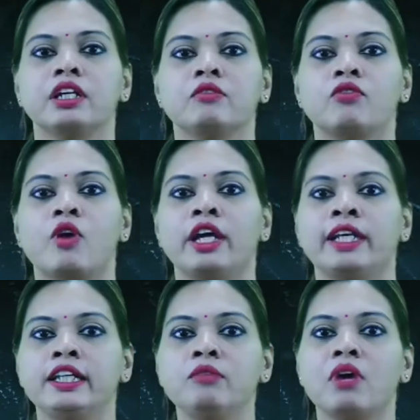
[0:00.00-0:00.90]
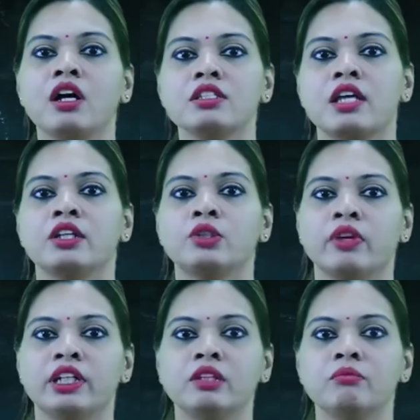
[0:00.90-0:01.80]
For 80 marks and
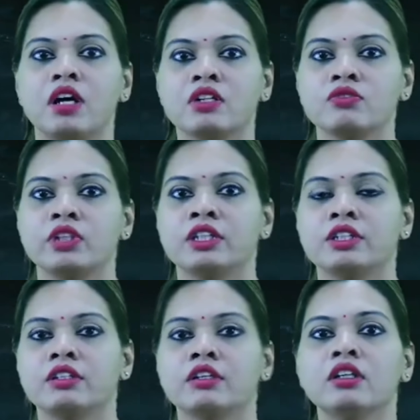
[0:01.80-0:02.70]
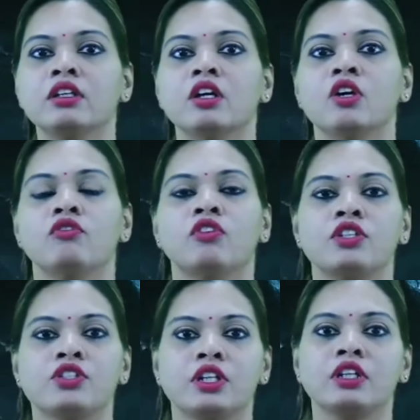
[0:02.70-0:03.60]
20 marks internal for
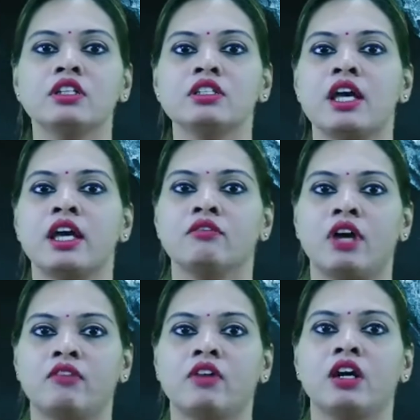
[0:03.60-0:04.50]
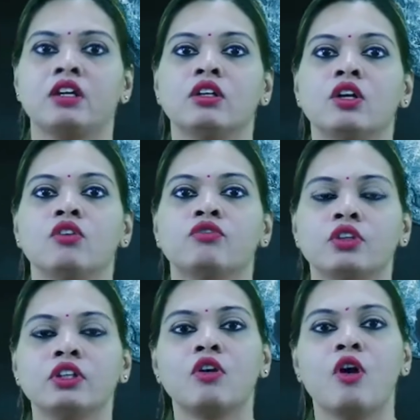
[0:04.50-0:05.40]
journals and viva. For
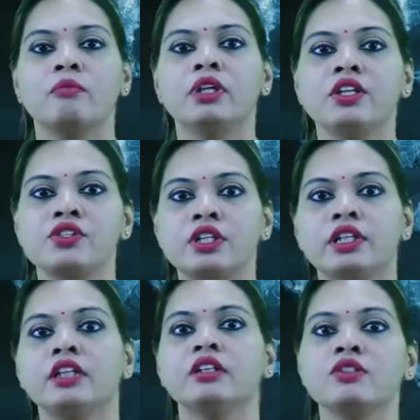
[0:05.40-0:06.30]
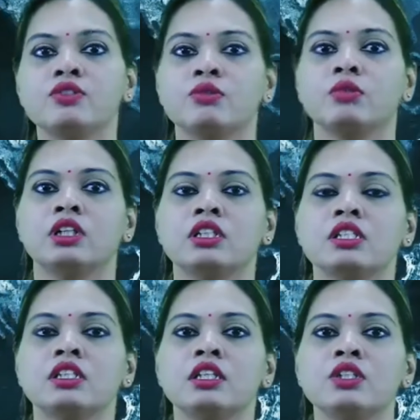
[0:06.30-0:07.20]
the combination taken students,
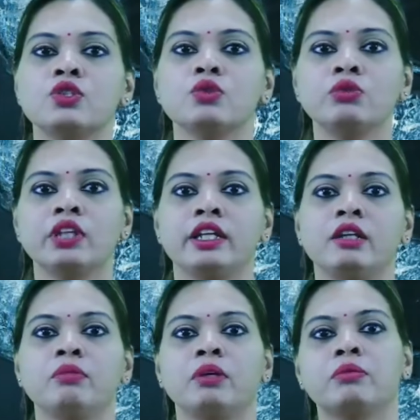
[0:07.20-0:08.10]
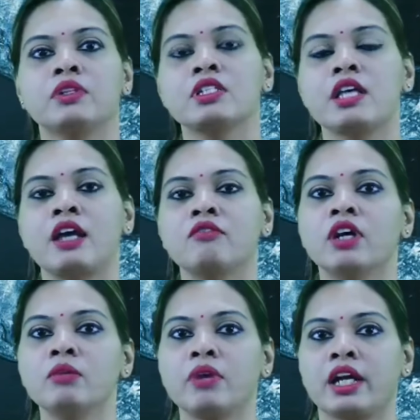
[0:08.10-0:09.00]
these 2 theory papers and
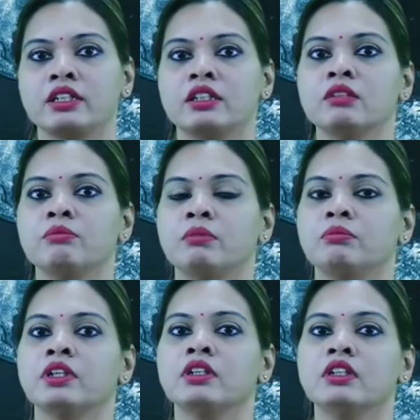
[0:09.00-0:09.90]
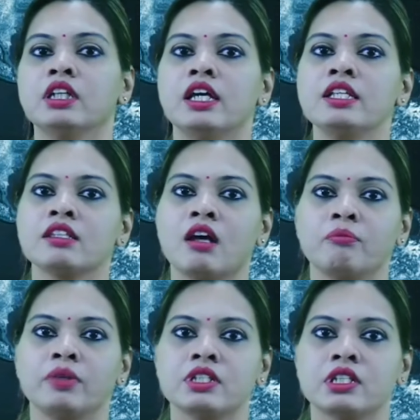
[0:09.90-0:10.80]
1 practical paper is
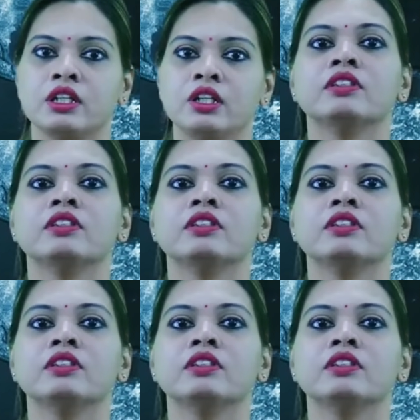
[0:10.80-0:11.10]
compulsory.